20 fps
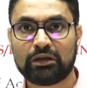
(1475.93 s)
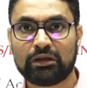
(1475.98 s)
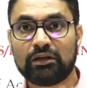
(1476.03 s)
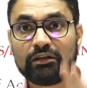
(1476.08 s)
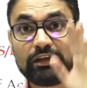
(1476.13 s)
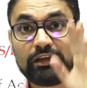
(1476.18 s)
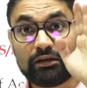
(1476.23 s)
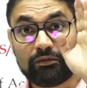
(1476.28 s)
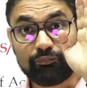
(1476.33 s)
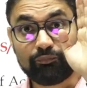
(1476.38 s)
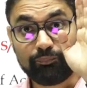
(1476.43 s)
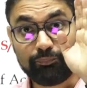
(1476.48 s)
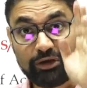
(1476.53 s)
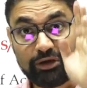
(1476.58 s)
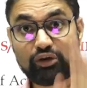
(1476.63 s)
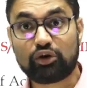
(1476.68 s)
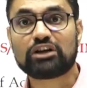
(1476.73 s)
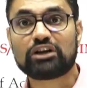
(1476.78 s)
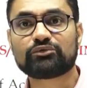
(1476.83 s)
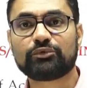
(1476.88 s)
Then
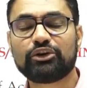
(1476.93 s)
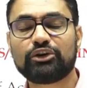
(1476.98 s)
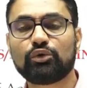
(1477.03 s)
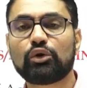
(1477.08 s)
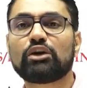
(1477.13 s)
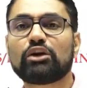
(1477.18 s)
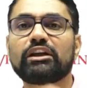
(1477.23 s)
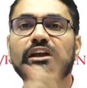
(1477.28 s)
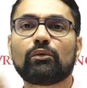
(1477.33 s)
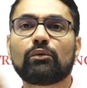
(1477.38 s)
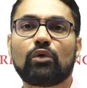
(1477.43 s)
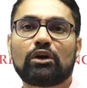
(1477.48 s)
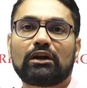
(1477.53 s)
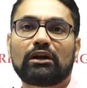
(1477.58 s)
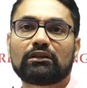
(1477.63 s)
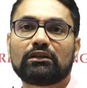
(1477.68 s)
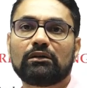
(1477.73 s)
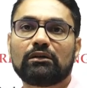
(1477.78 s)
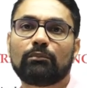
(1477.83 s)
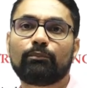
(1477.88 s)
because we do not dare, what are
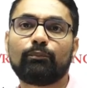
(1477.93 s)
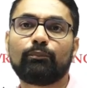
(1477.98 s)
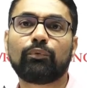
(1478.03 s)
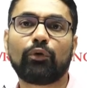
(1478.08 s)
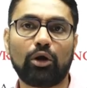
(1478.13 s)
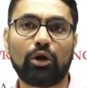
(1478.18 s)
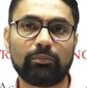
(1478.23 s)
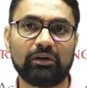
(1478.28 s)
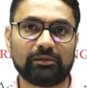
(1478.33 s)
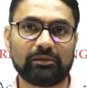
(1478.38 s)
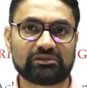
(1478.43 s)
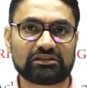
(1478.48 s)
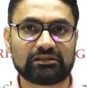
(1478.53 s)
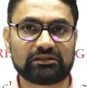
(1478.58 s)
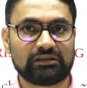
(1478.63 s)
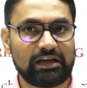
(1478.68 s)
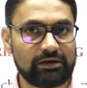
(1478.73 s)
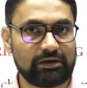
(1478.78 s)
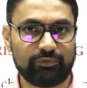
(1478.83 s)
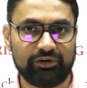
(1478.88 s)
the problems
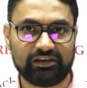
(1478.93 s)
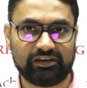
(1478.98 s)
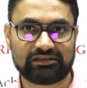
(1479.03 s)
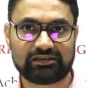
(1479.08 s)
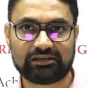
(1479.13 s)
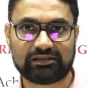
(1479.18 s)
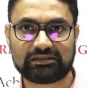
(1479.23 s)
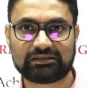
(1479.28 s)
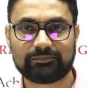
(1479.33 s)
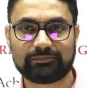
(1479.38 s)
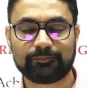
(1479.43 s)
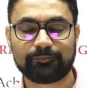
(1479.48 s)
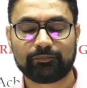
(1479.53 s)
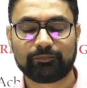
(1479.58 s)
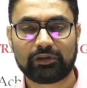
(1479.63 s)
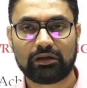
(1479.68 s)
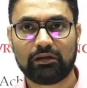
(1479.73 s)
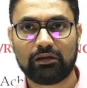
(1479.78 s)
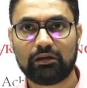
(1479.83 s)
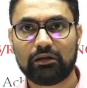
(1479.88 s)
that we discussed?
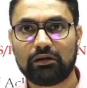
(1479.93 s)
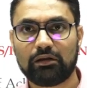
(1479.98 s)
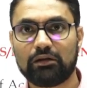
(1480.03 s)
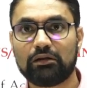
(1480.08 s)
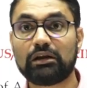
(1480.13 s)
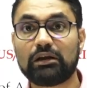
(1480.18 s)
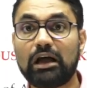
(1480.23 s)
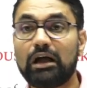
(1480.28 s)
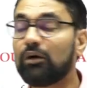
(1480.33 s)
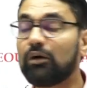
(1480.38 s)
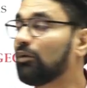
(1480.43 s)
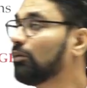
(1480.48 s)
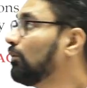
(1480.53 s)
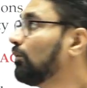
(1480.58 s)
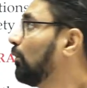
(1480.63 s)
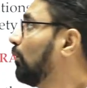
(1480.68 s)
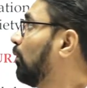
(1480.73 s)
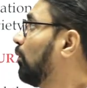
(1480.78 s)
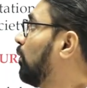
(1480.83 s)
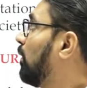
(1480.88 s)
Now
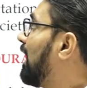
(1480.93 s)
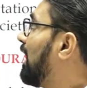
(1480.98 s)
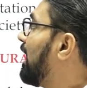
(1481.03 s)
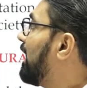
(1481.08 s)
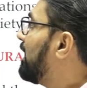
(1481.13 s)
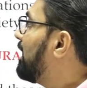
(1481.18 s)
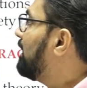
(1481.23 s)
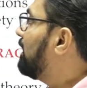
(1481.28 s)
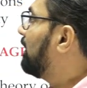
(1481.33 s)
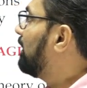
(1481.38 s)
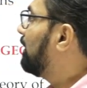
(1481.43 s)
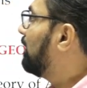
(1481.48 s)
why